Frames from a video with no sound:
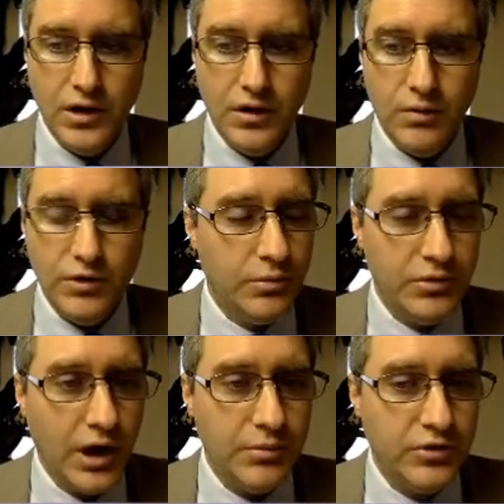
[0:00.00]
We
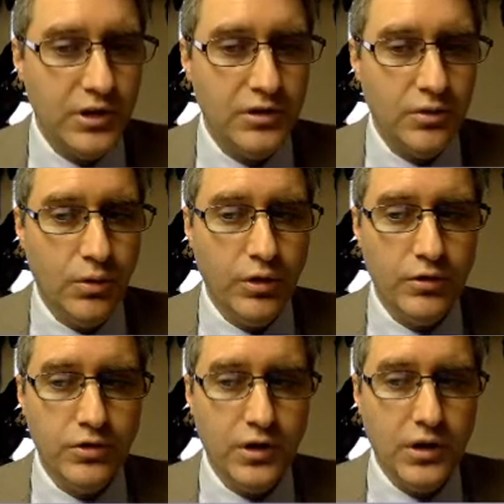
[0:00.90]
sometimes sing the
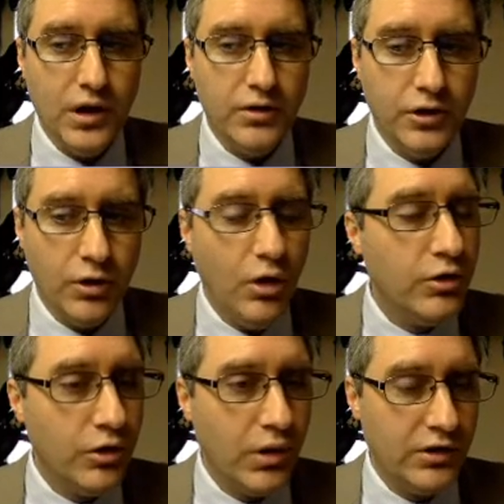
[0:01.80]
words, The
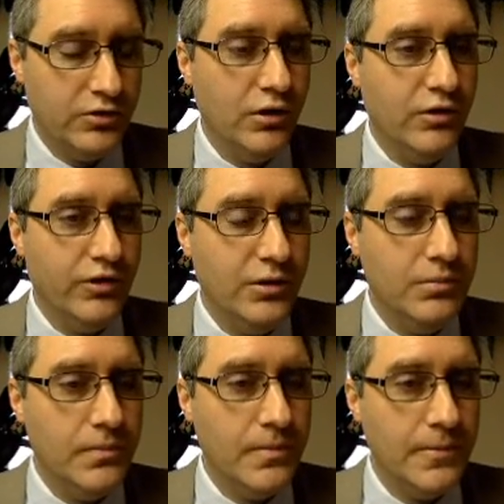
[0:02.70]
longer I serve
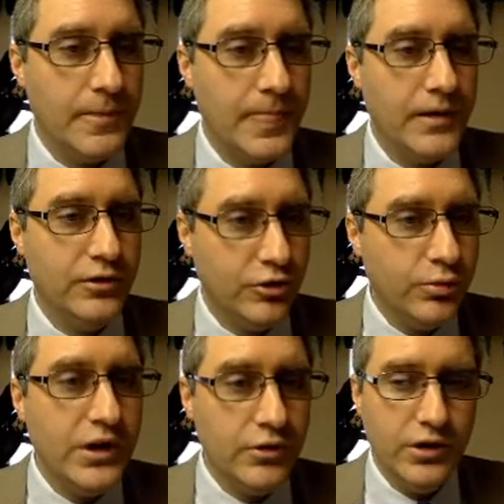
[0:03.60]
him, the
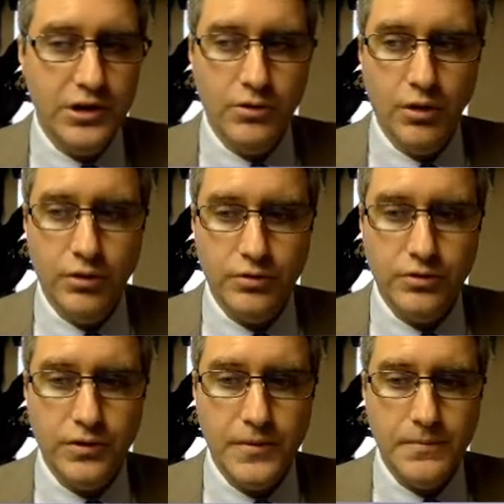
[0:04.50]
sweeter he
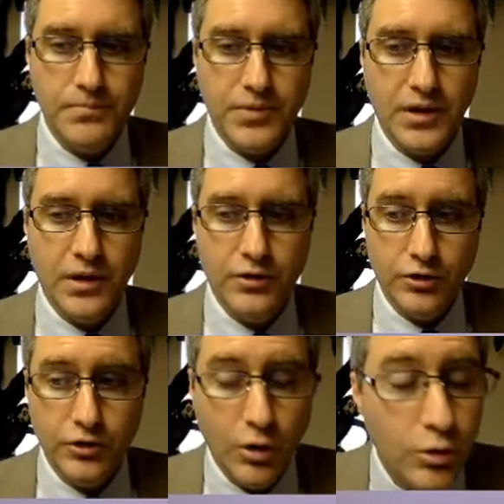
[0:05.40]
grows. There's
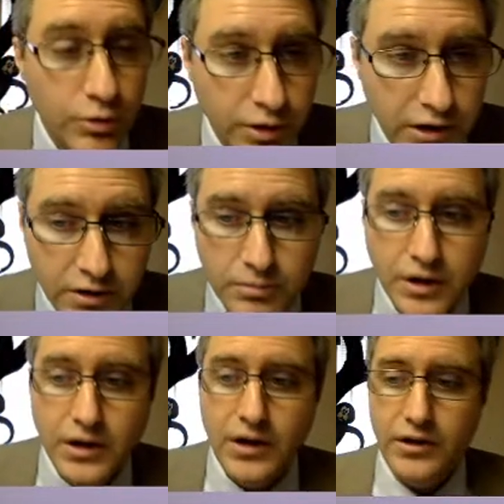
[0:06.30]
an older hymn
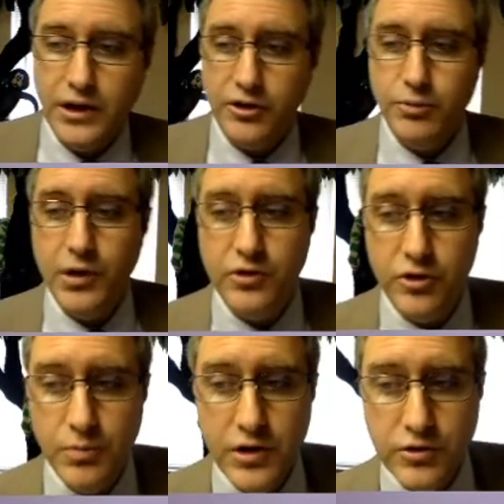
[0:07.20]
that
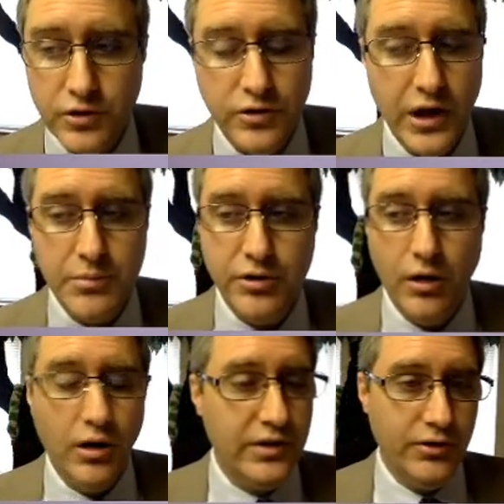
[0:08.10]
expresses much the same
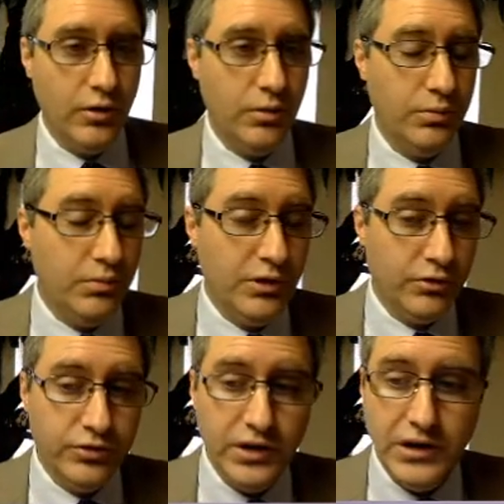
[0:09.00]
thought, even though we don't
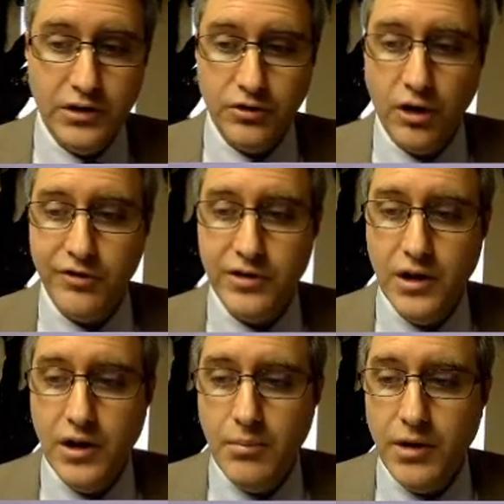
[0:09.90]
sing it as often.
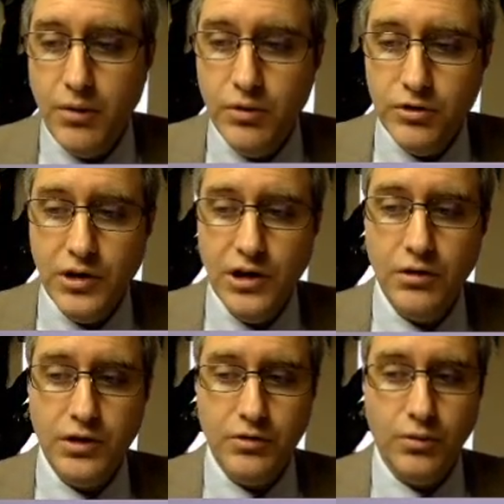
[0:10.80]
But I want you to hear
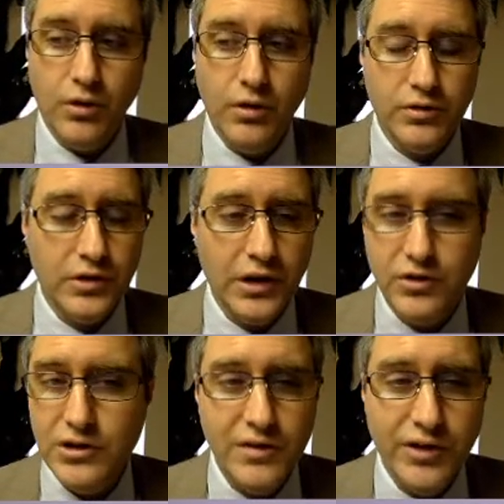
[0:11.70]
these words and
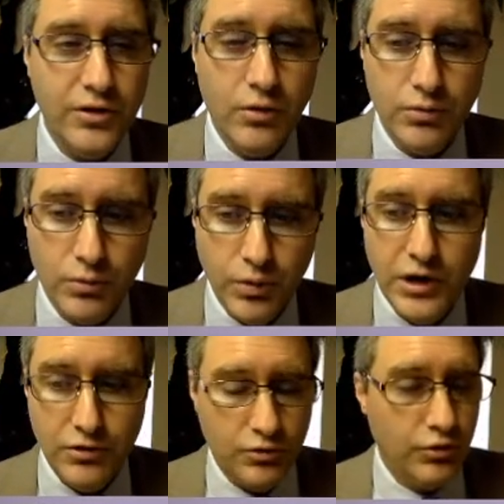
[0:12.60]
see if they don't
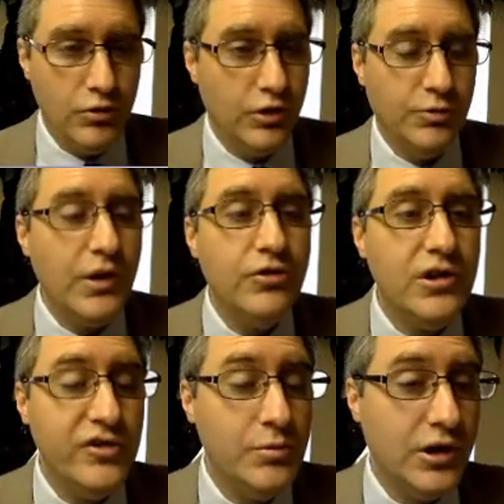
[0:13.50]
ring true, especially
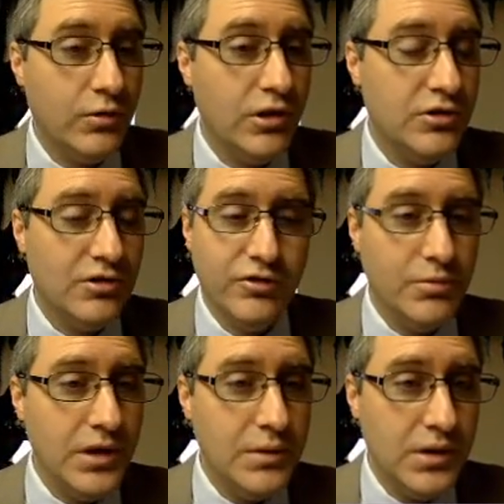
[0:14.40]
if you've been a Christian for
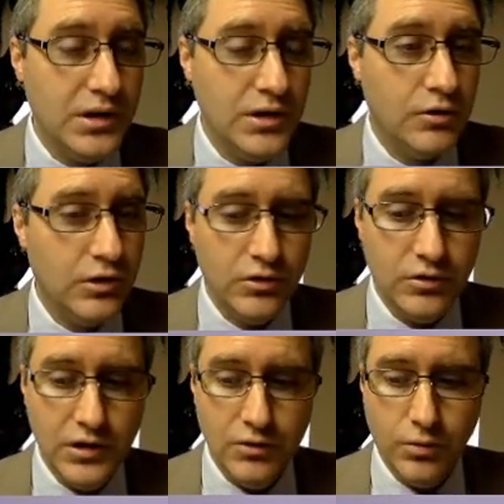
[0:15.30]
many, many years. Listen
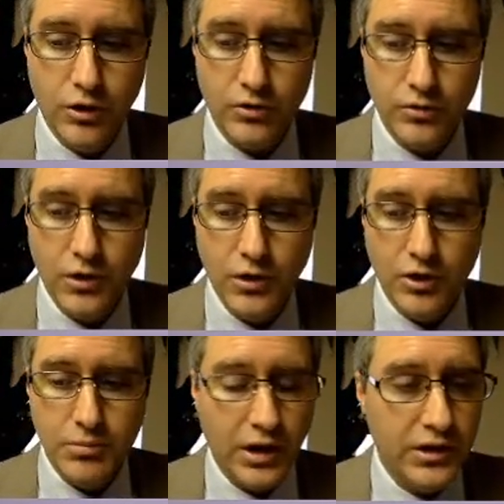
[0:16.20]
to these words
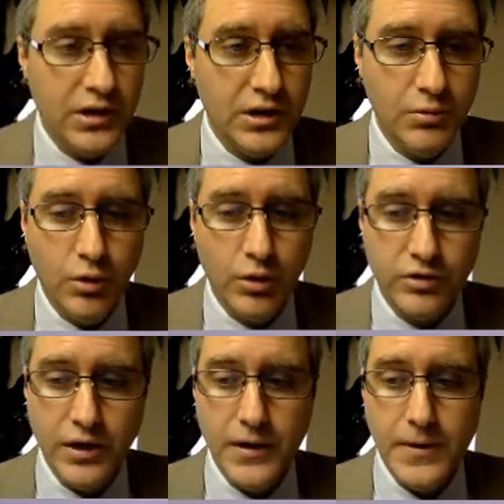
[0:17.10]
written by Lelia
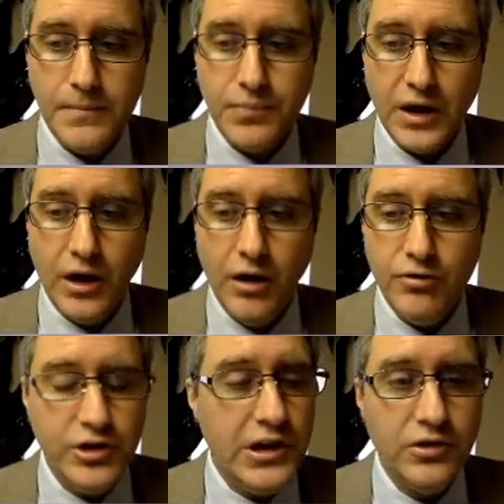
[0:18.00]
Morris Of
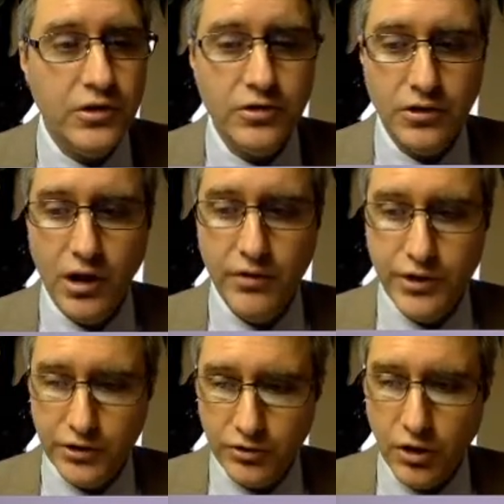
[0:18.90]
Jesus' love
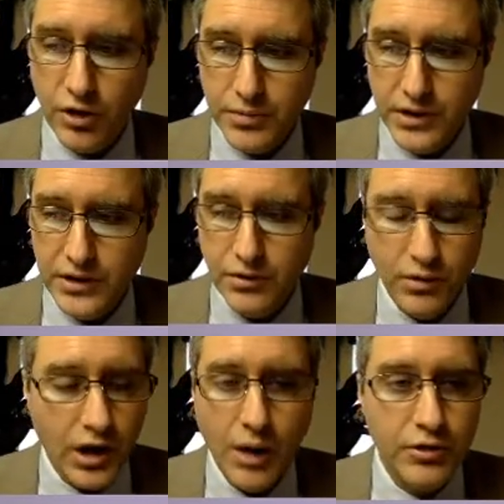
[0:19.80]
that sought me
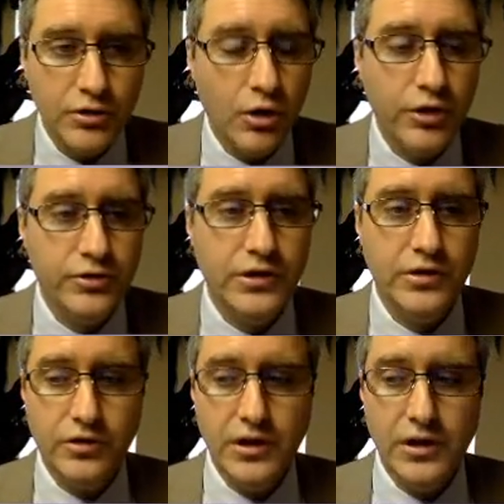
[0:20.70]
when I was lost in
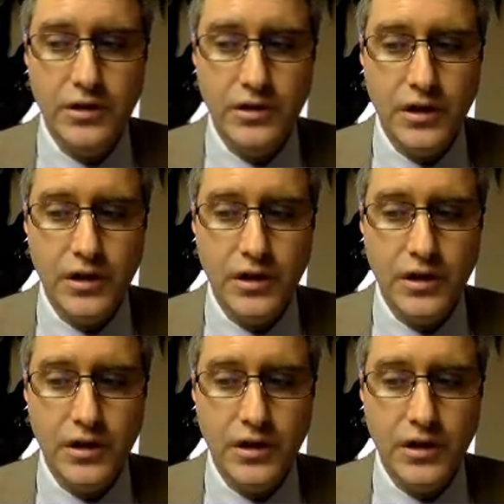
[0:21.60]
sin